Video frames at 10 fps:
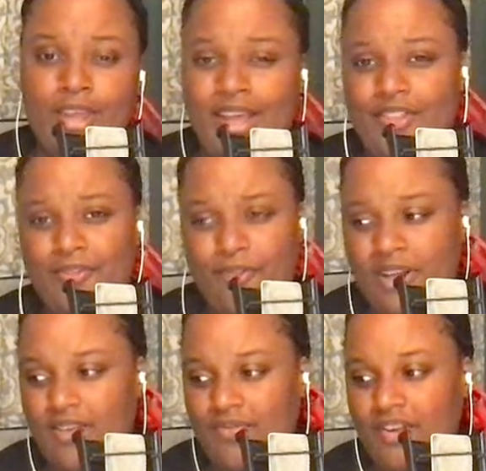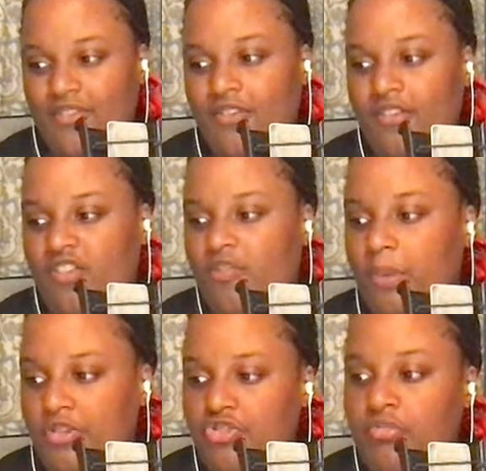I think forgiveness is
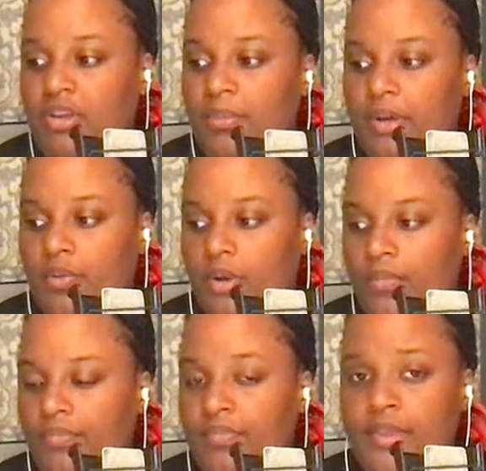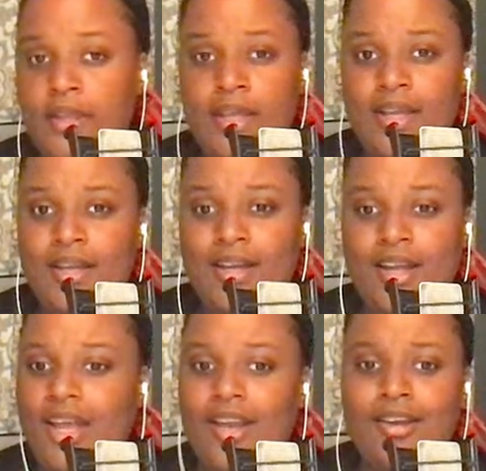especially a big one.
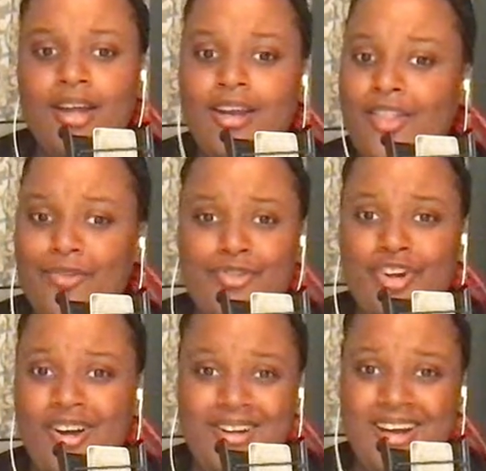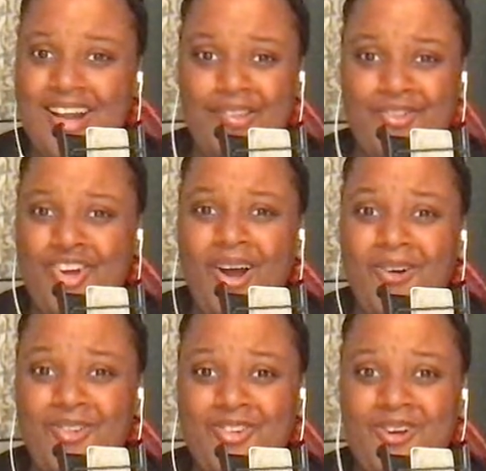Again, another
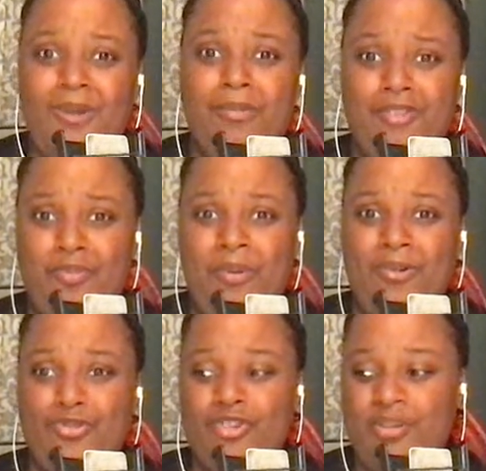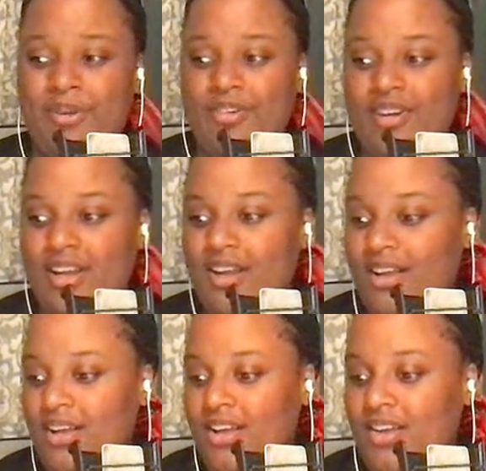charged term in the spiritual community.
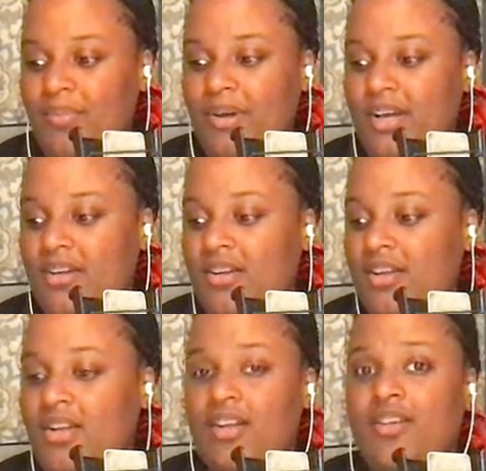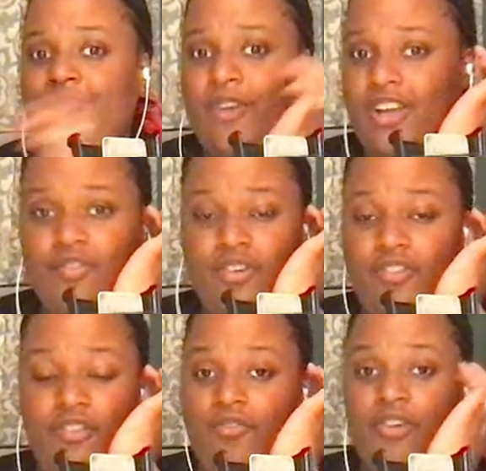But forgiveness
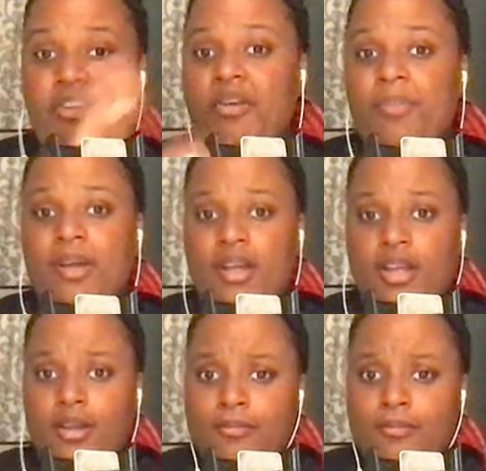is very big.